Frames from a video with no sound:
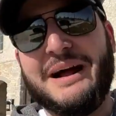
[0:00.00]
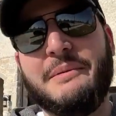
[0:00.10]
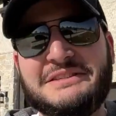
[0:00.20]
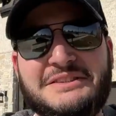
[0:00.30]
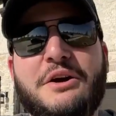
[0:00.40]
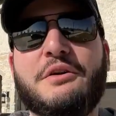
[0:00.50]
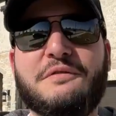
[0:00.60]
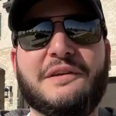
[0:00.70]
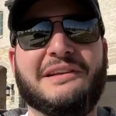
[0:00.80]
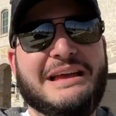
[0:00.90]
I'm a sucker
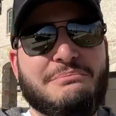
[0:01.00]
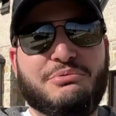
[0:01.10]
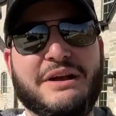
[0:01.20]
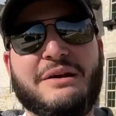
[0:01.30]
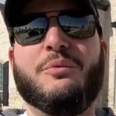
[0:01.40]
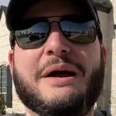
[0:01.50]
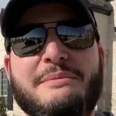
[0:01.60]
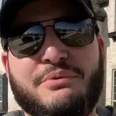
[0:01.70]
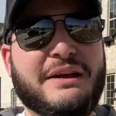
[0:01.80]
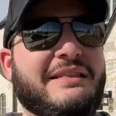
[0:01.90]
for light brick, white brick.